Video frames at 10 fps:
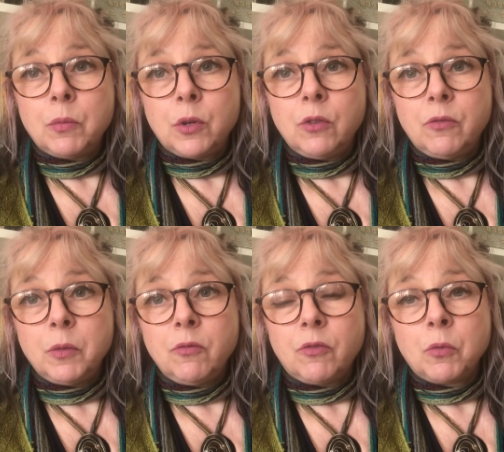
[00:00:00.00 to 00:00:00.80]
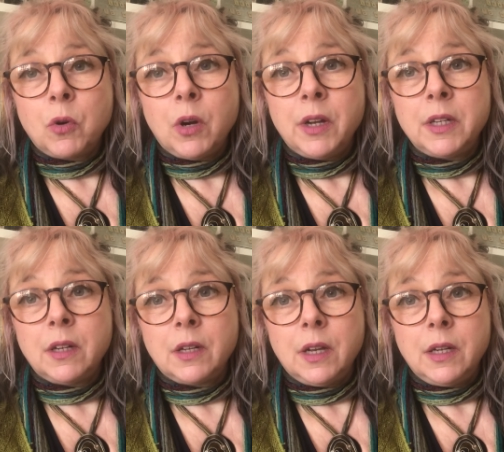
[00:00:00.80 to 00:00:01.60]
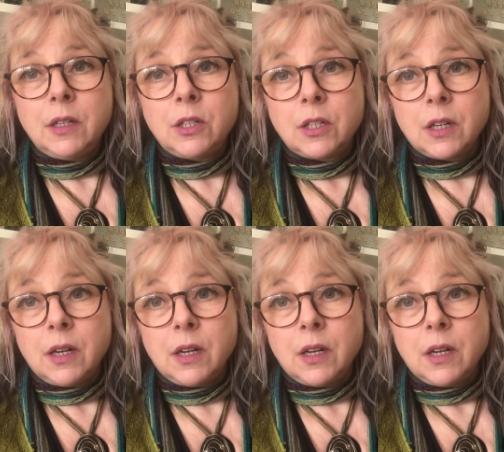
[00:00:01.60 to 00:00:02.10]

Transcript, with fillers: improvement from quite a young age